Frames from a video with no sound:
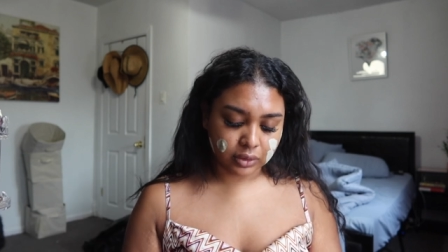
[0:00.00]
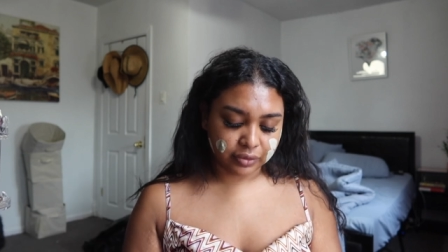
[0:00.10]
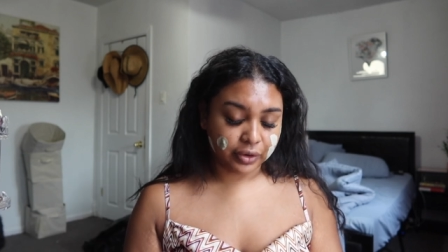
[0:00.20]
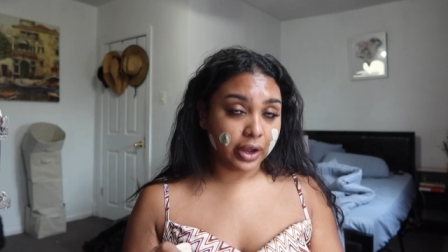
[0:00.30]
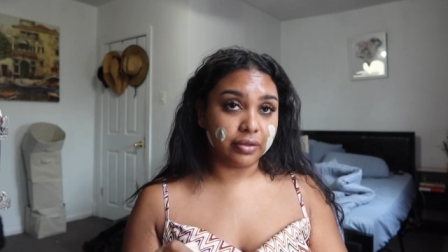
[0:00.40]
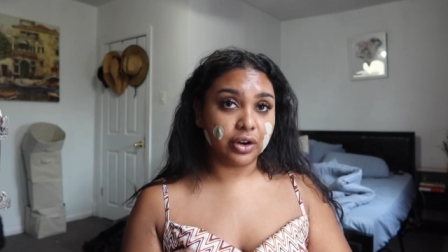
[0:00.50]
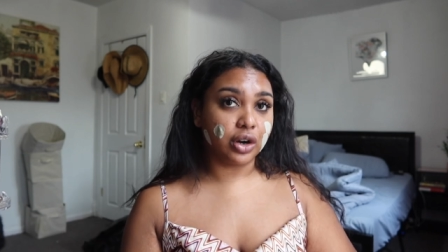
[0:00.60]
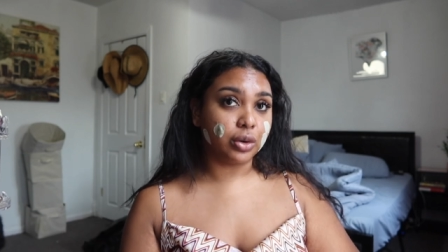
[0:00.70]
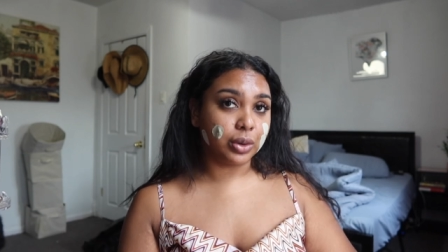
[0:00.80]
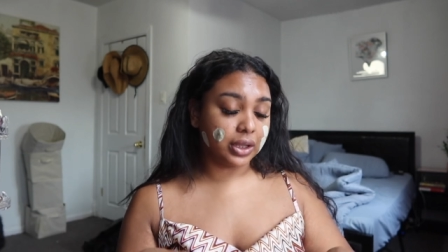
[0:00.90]

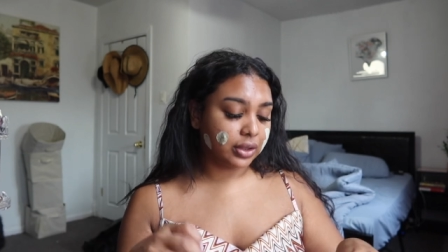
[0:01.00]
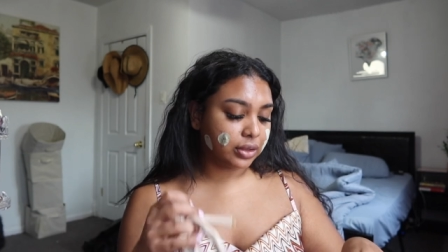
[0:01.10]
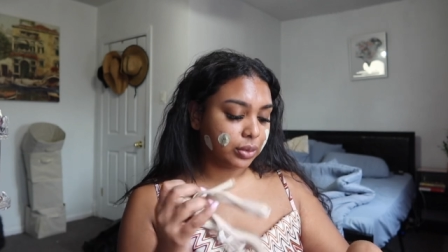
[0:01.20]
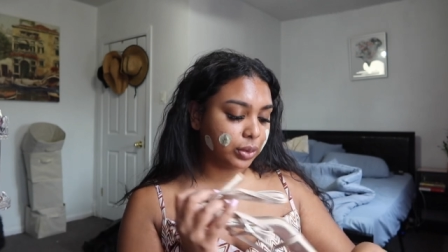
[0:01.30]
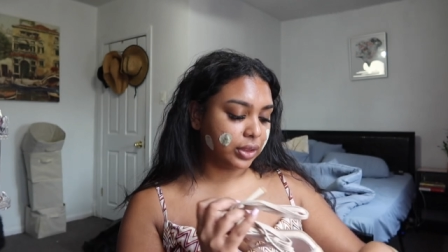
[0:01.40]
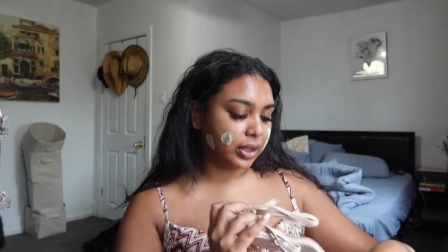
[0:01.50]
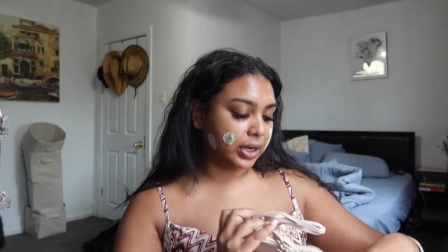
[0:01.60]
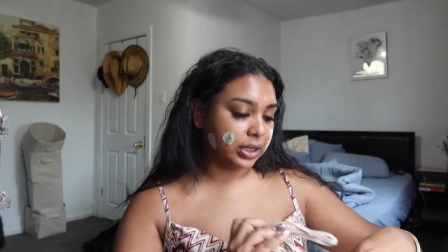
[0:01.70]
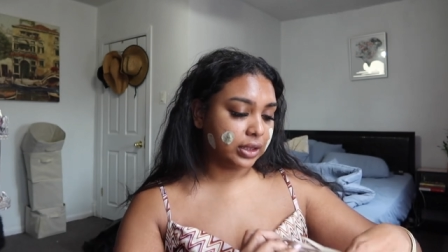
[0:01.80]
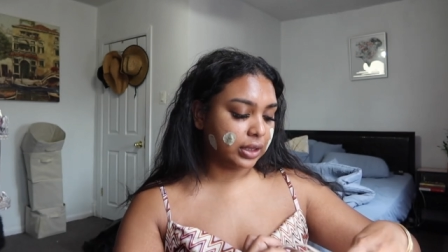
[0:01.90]
forever with, with
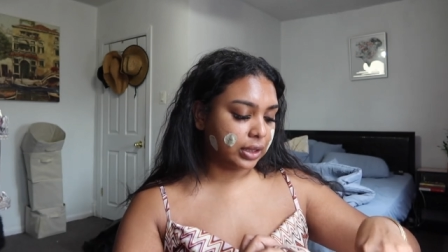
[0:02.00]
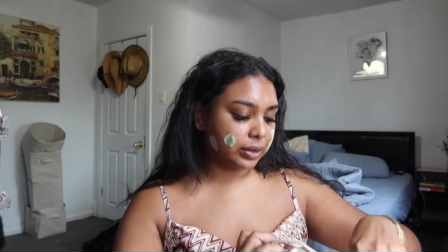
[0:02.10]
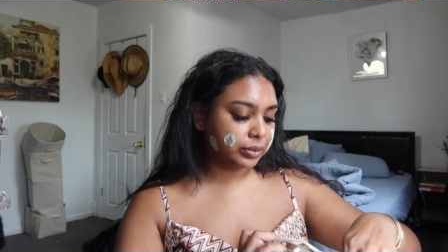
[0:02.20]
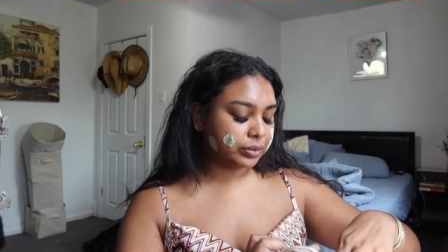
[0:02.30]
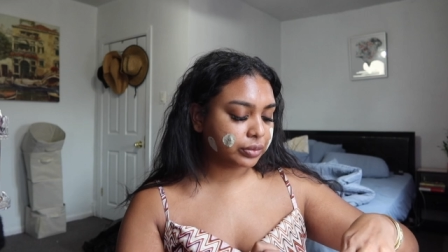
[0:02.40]
anything.